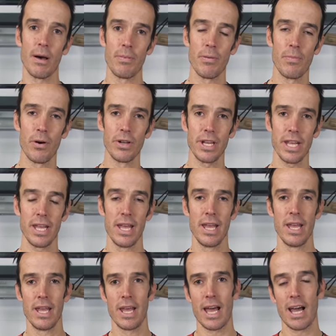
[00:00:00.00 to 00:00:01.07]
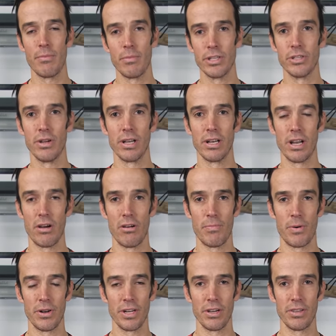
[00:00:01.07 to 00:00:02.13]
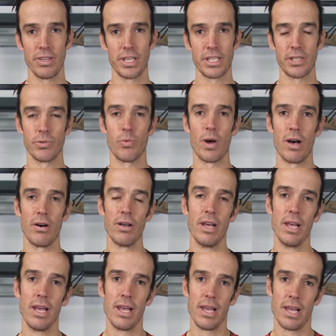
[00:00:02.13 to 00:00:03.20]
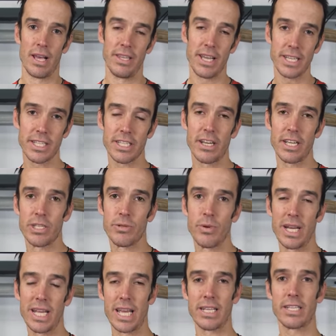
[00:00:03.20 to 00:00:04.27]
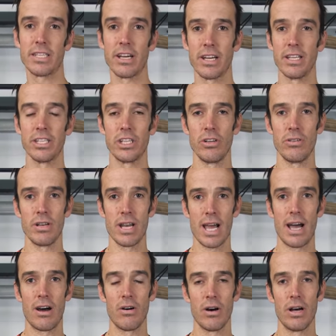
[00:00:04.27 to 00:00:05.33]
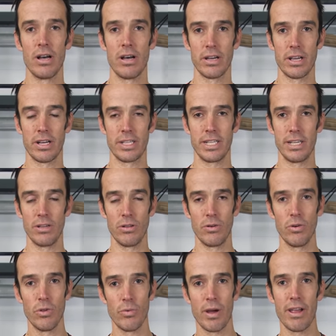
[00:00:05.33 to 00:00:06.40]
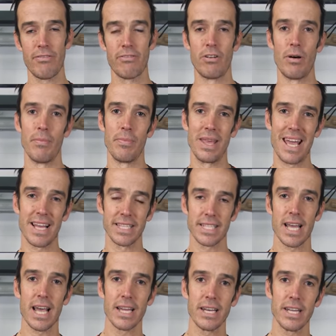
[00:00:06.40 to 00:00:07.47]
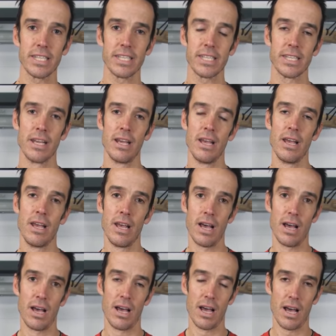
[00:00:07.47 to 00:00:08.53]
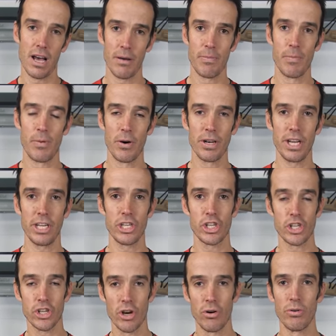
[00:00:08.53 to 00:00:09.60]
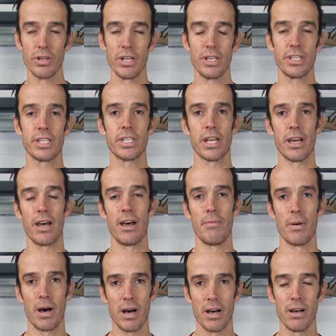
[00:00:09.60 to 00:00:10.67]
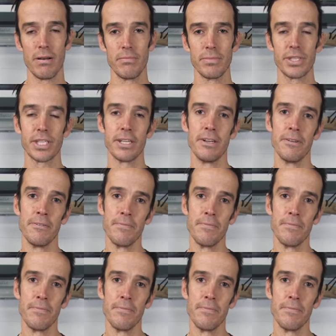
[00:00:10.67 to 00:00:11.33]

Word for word: upper body and we're doing lower body on this as well. And the exercises we're gonna get stuck into now are gonna deal all the way from the antagonists, uh, upper body, shoulders, um, arms,